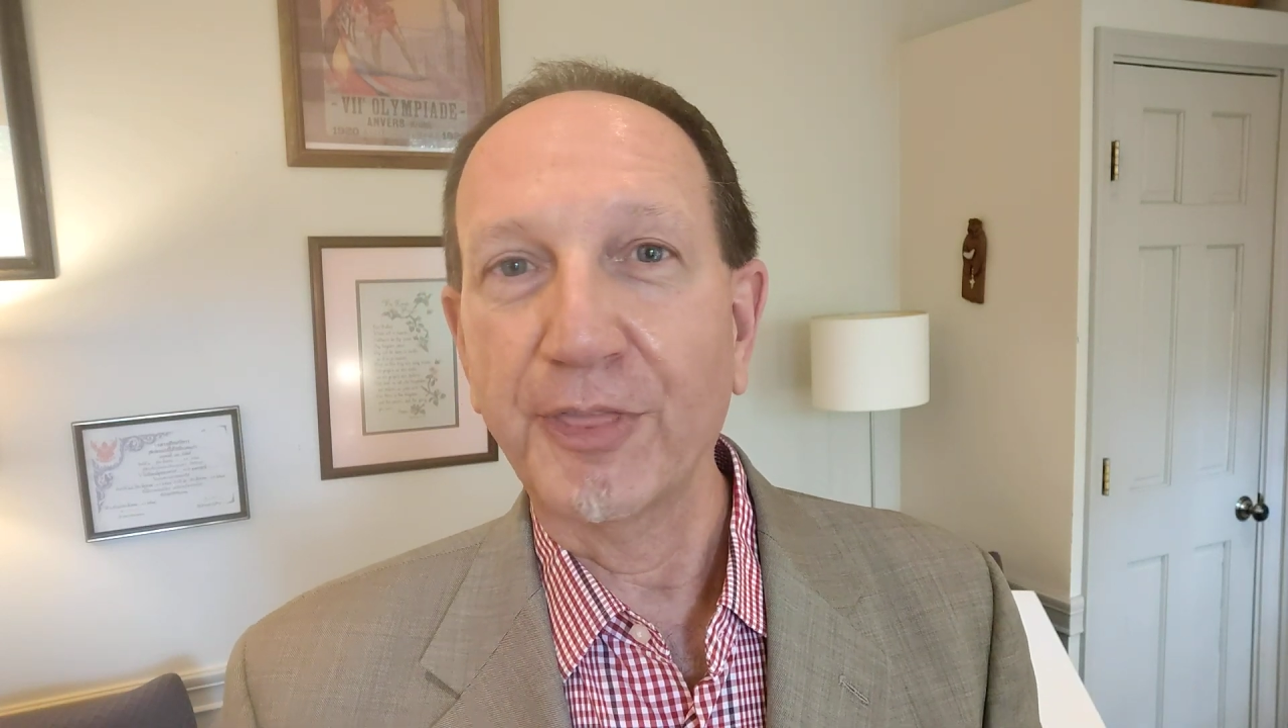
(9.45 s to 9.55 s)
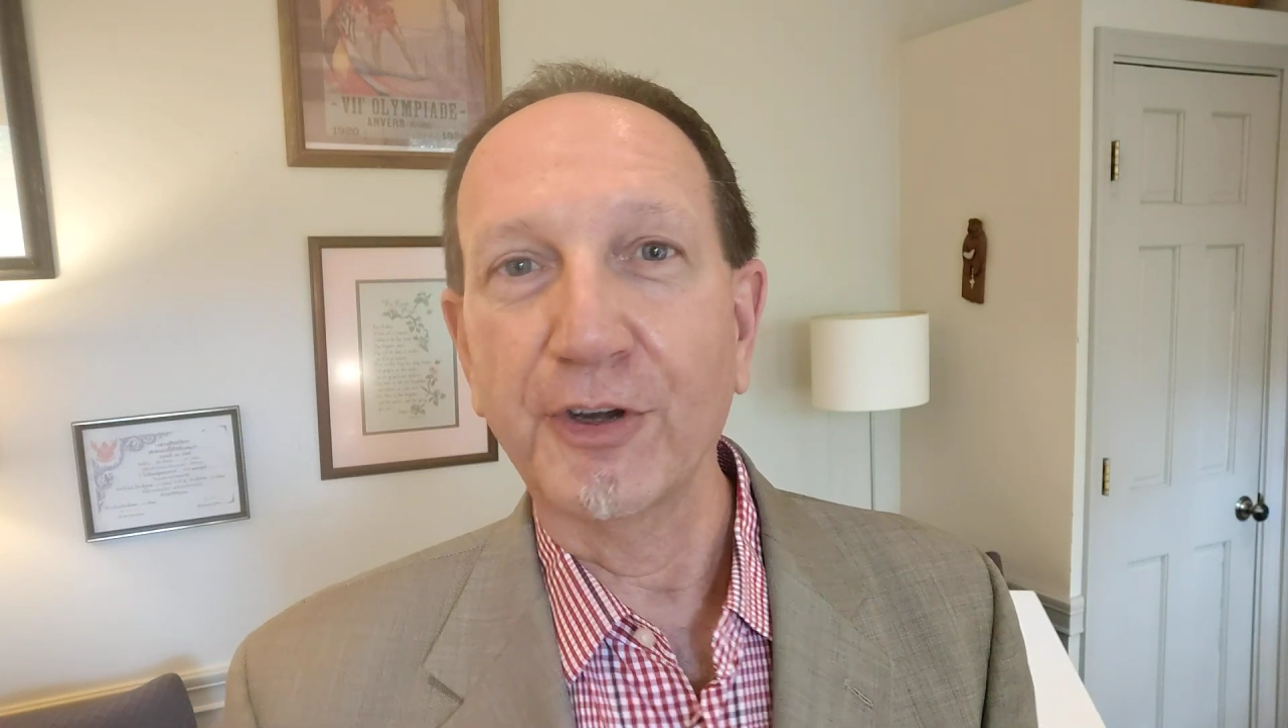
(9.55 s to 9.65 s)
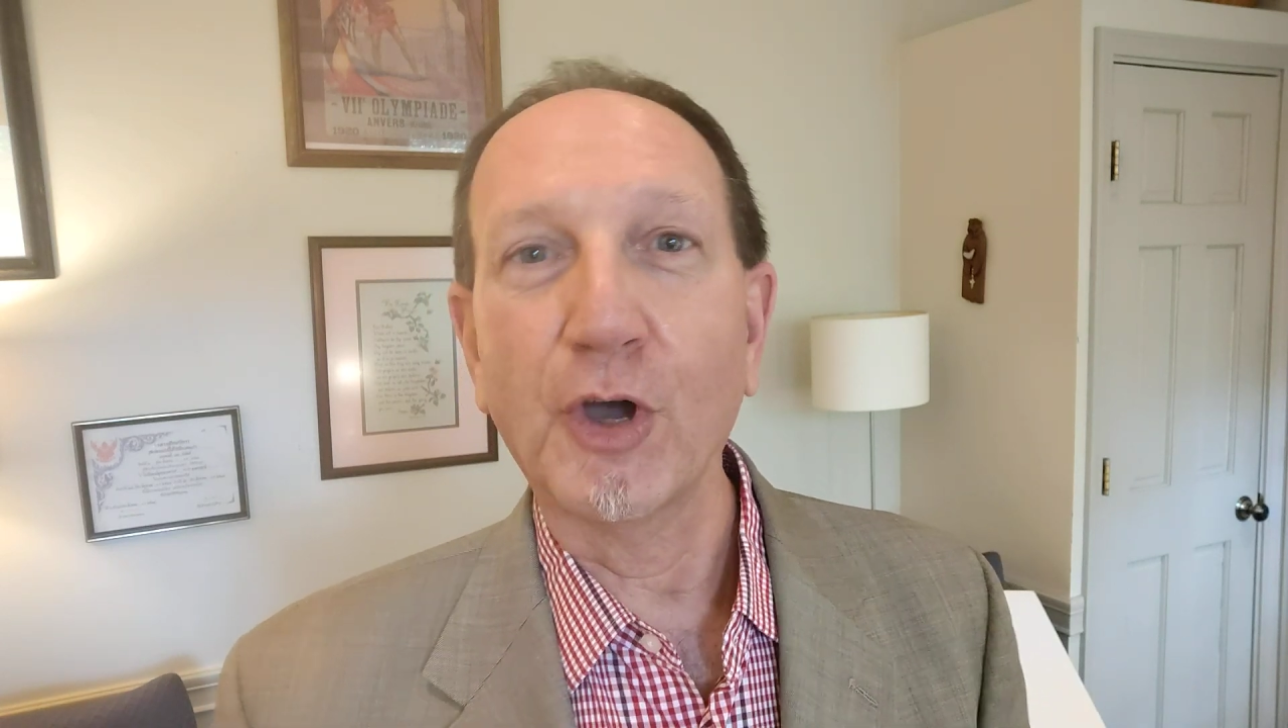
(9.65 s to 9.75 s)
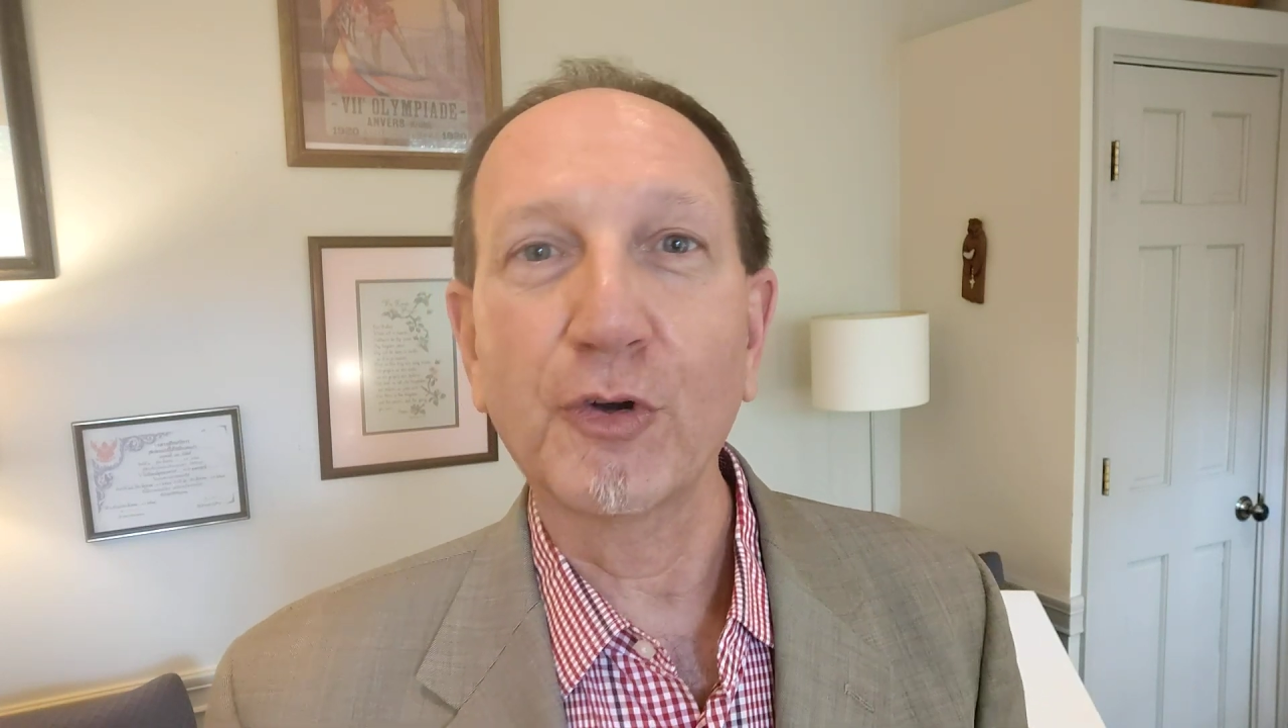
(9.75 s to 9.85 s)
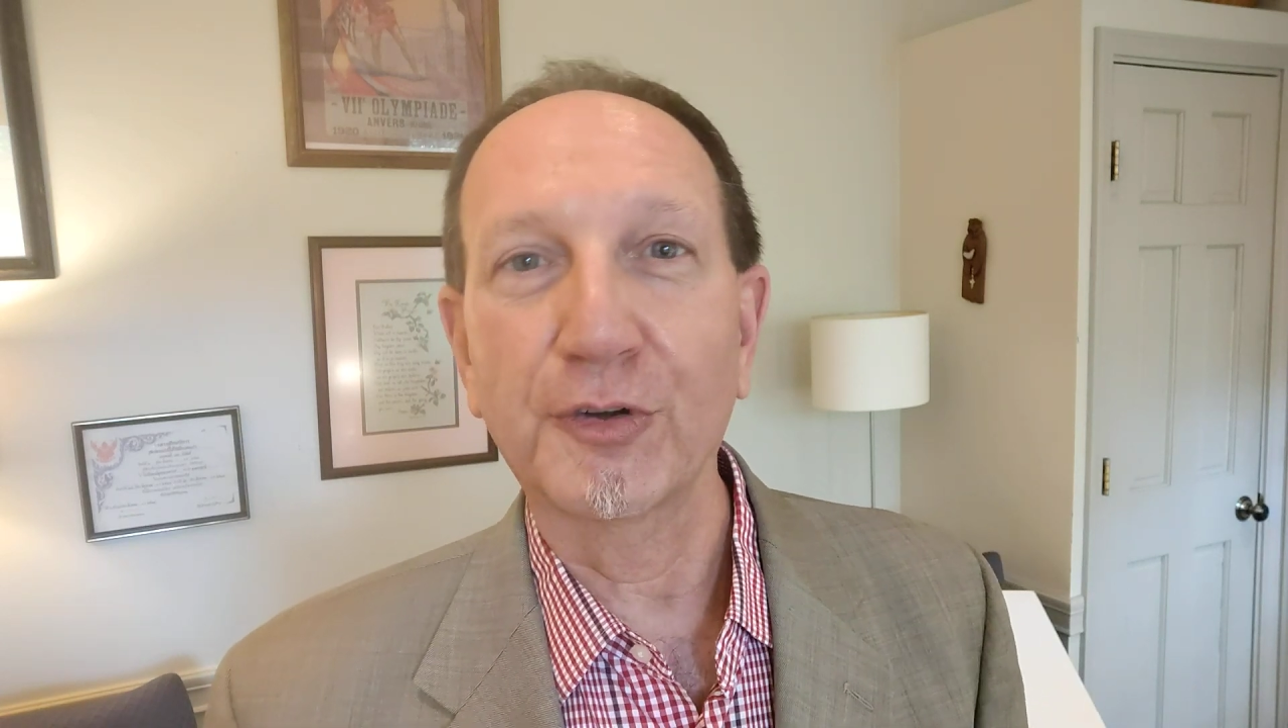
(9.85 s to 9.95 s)
with
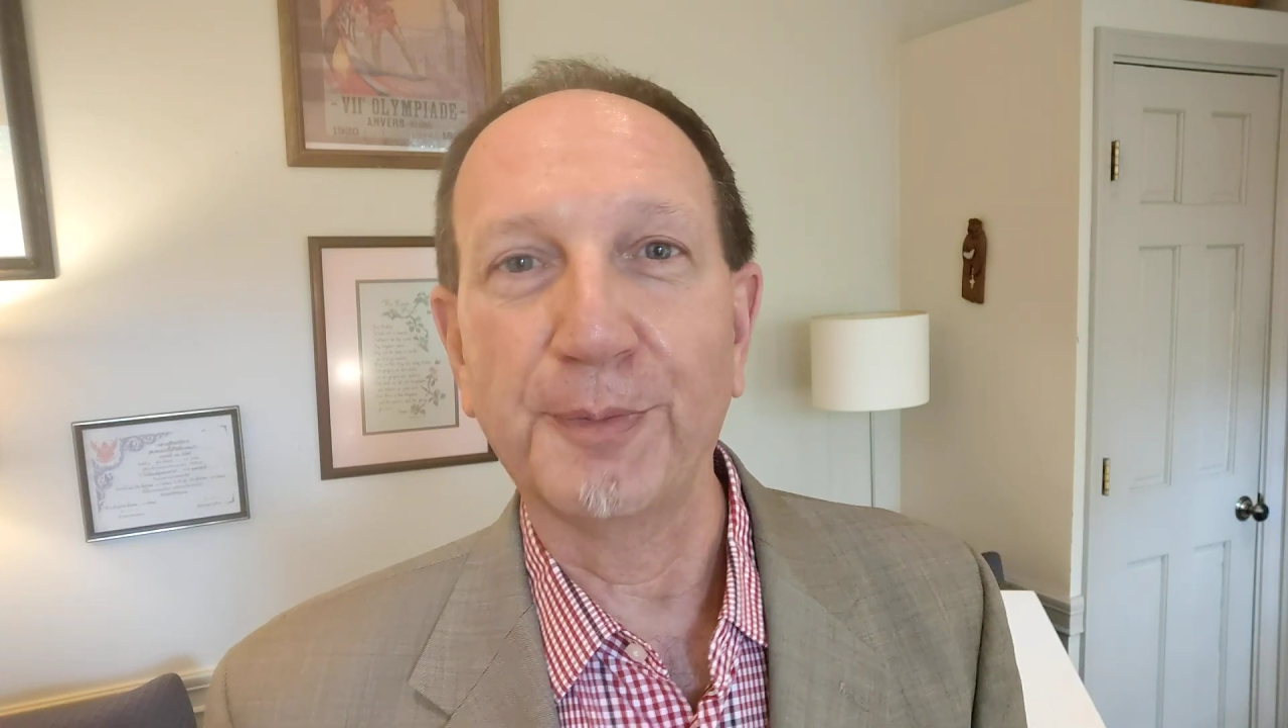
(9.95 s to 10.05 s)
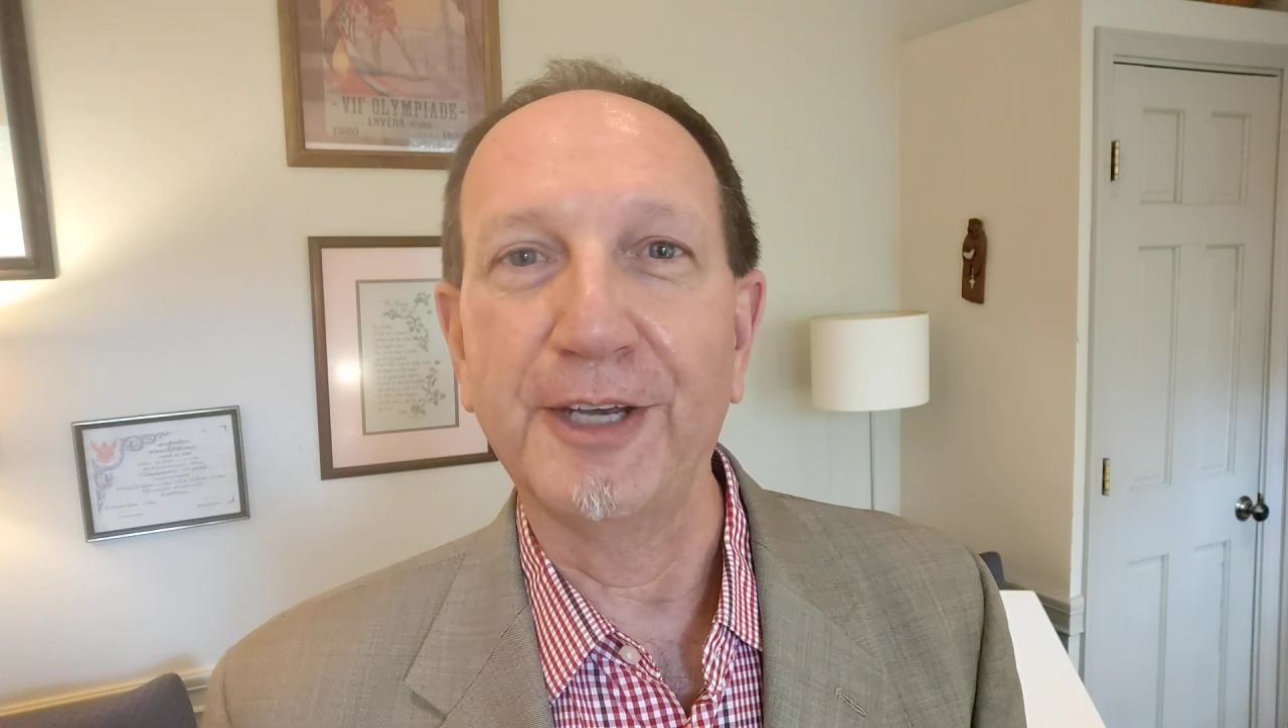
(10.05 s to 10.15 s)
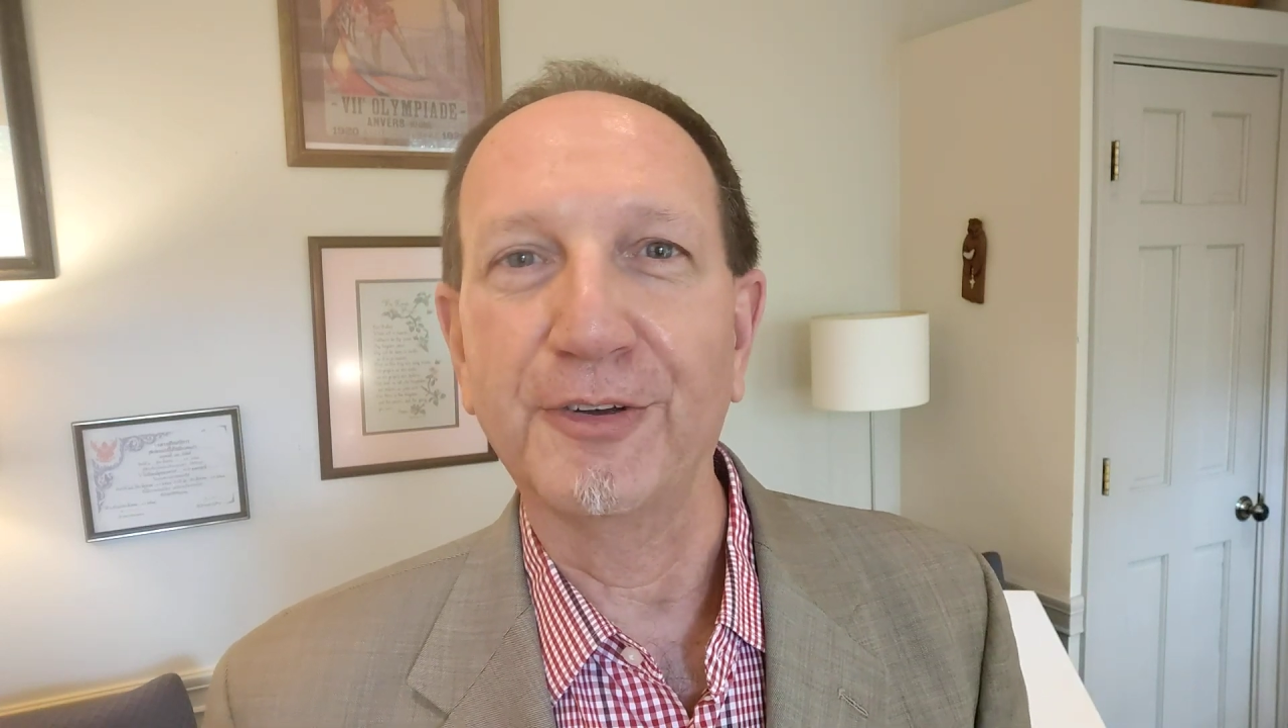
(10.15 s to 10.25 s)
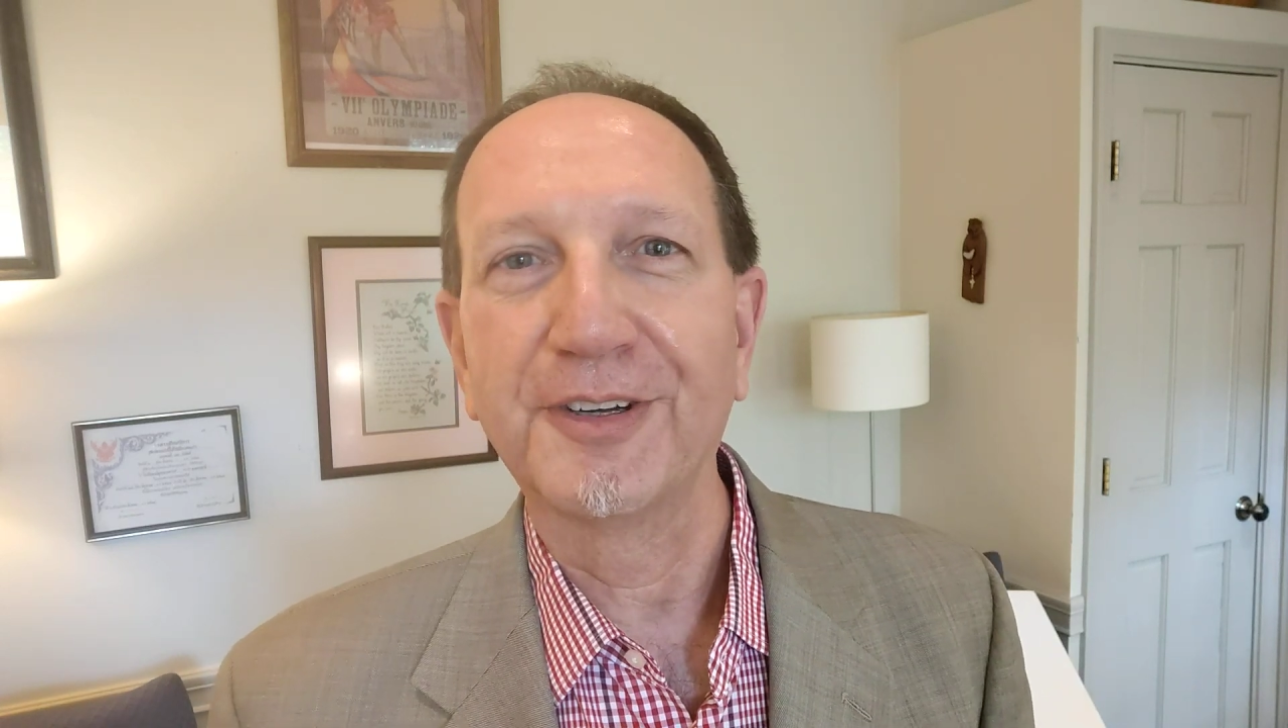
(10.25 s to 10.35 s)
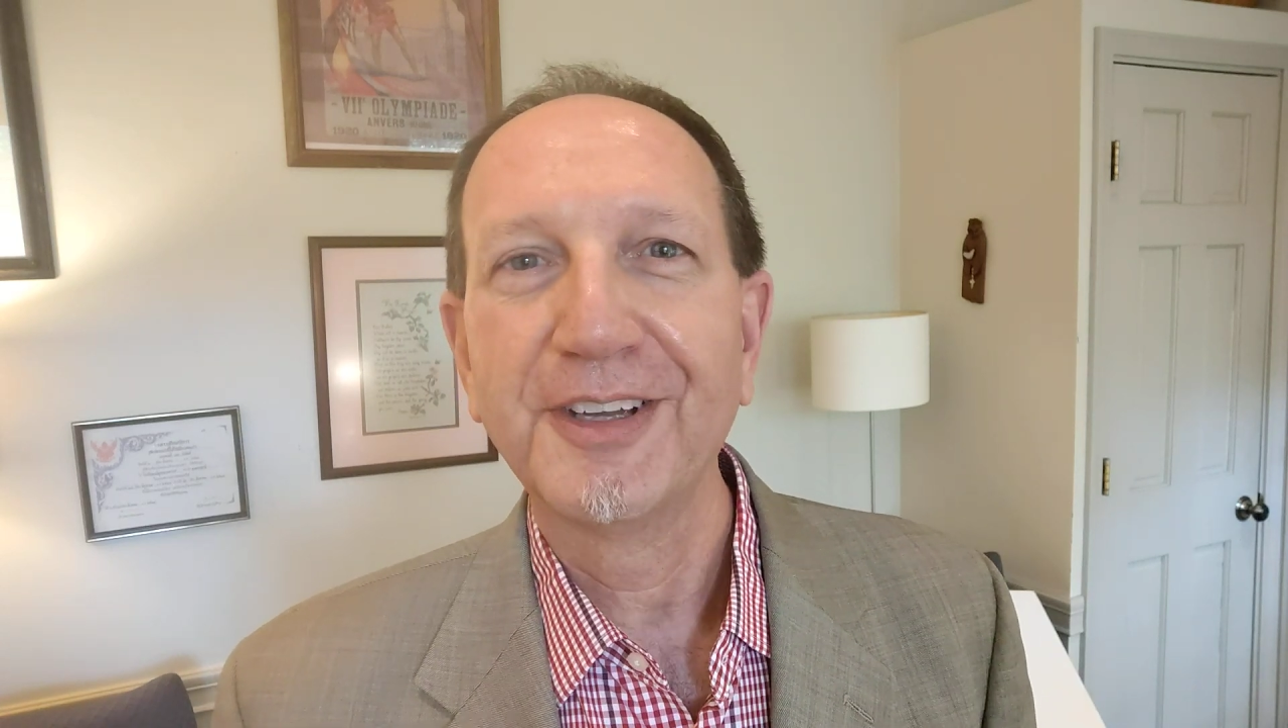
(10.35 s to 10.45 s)
an owner's
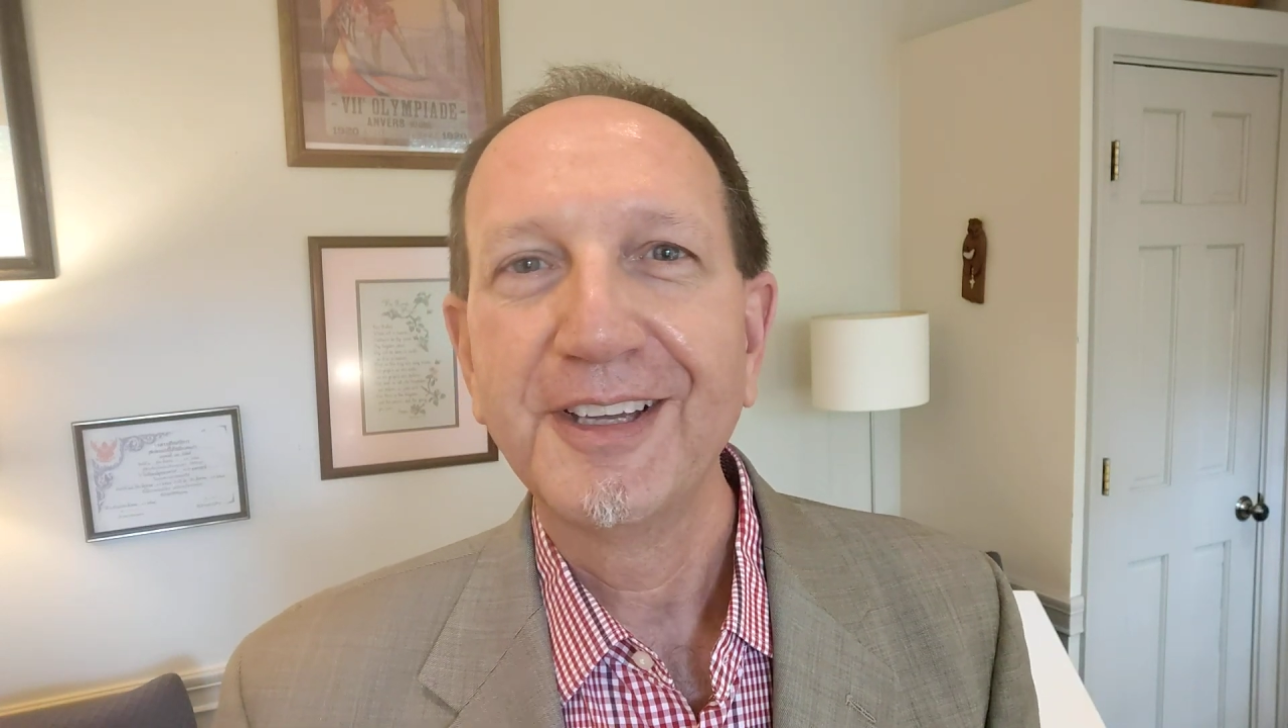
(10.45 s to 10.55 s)
manual.